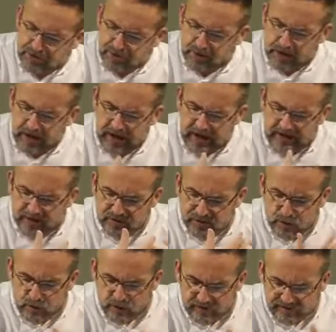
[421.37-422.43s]
to the
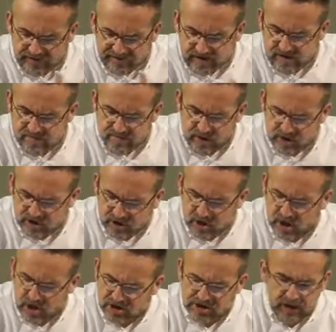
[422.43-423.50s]
door of the Wittenberg
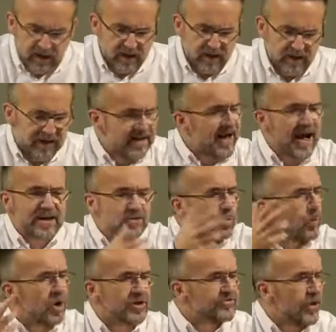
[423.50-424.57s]
Church, he
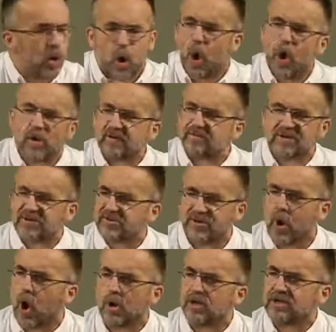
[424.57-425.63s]
hadn't worked out all of his
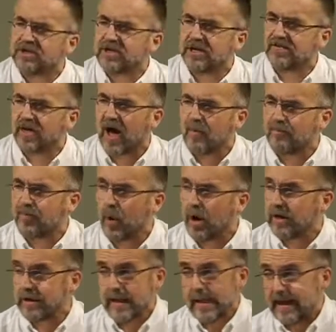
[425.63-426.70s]
theology at that
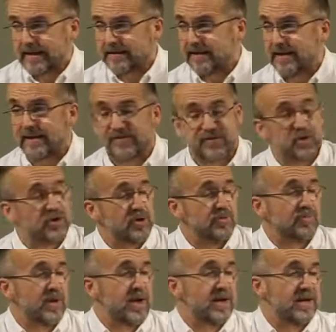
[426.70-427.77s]
point. Indeed, if you
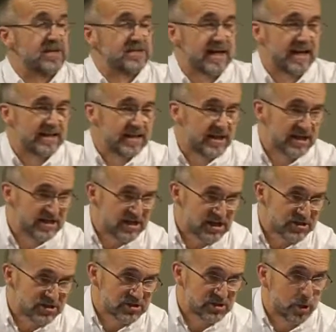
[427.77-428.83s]
compare his early
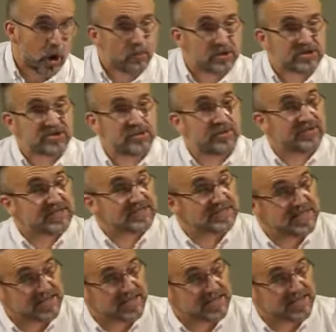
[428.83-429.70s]
Galatians commentary with his